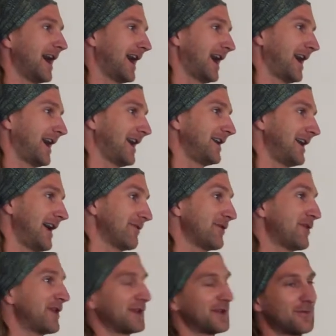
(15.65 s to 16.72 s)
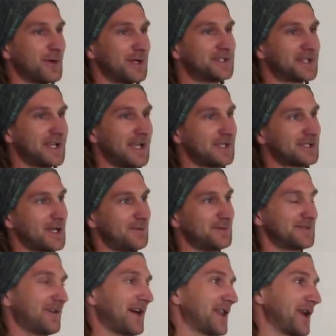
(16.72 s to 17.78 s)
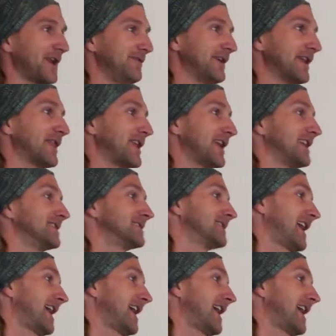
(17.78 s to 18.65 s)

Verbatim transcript: uh, everything that we see in terms of other living things.